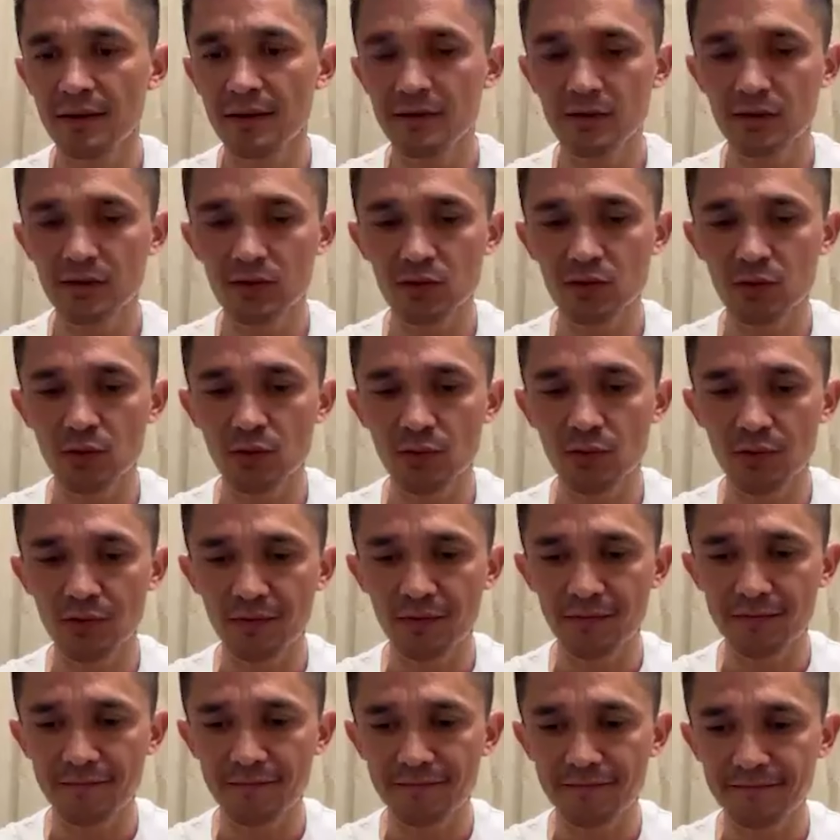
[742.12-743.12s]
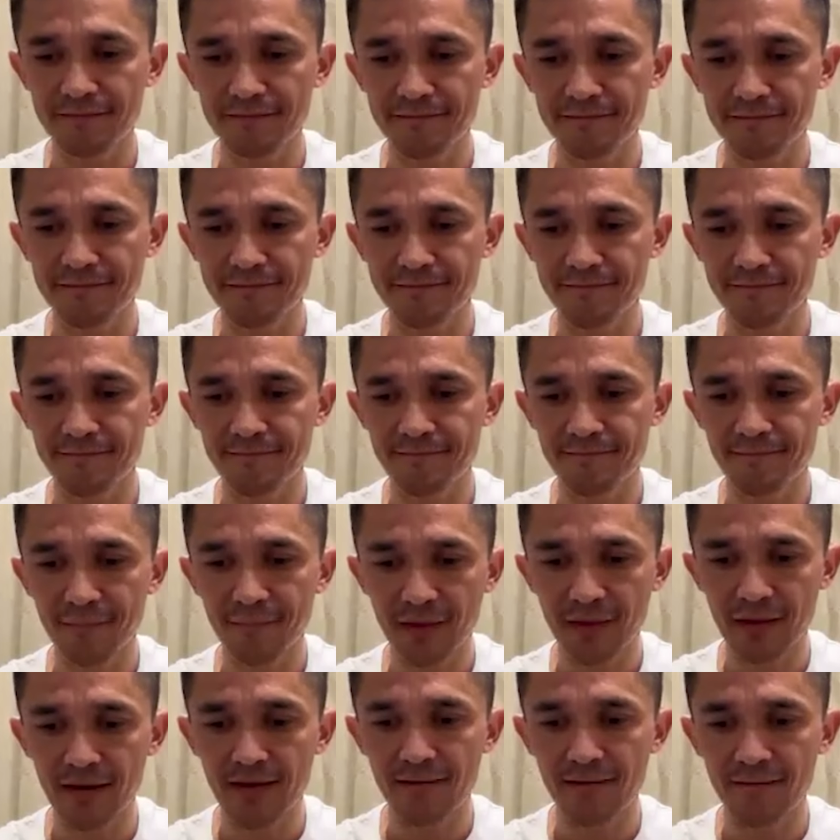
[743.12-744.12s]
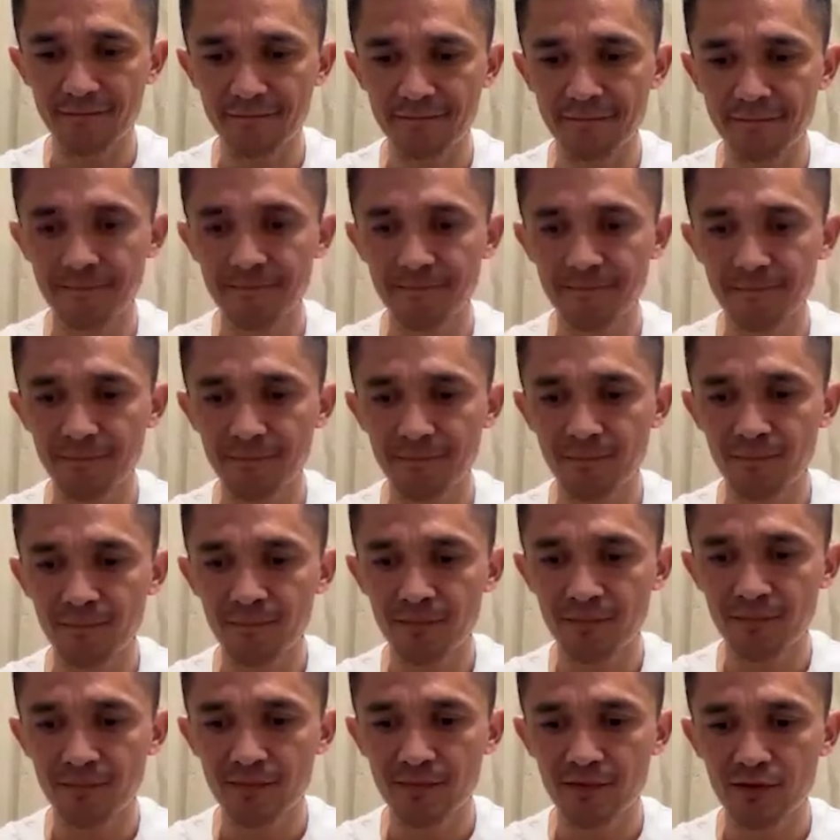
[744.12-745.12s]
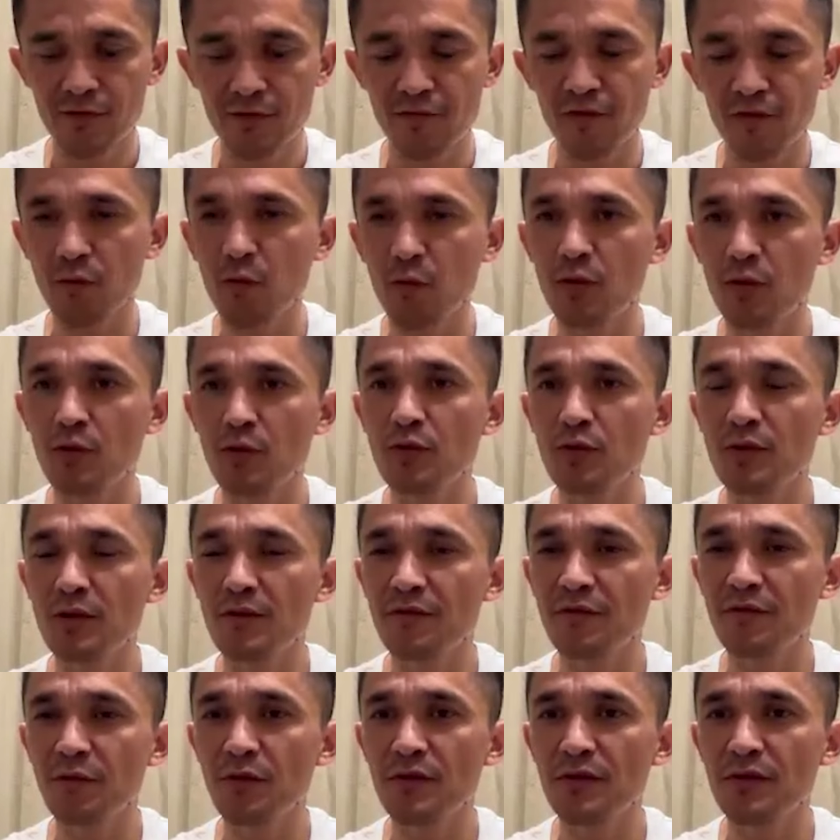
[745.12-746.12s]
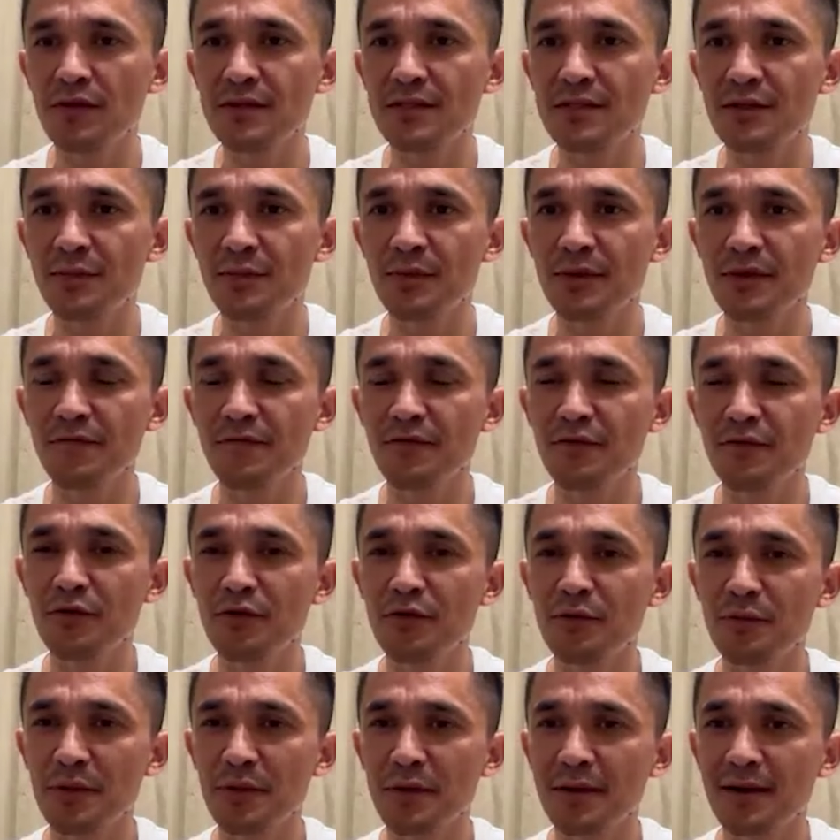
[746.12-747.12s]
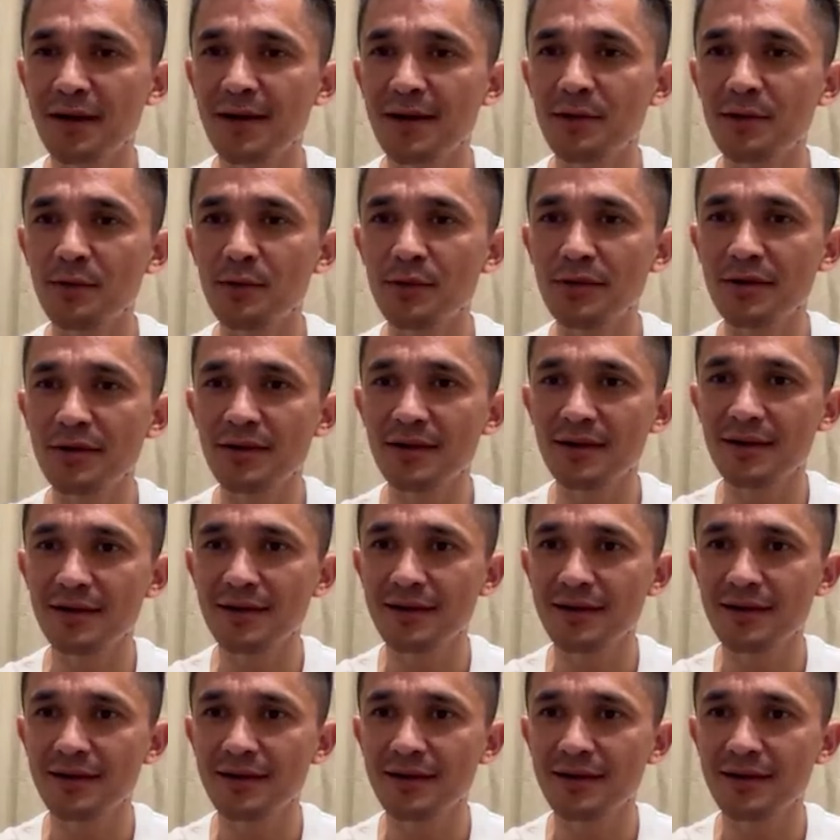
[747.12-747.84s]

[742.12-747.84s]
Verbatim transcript: So, yeah. So if you want the recipe, we talked about hard work.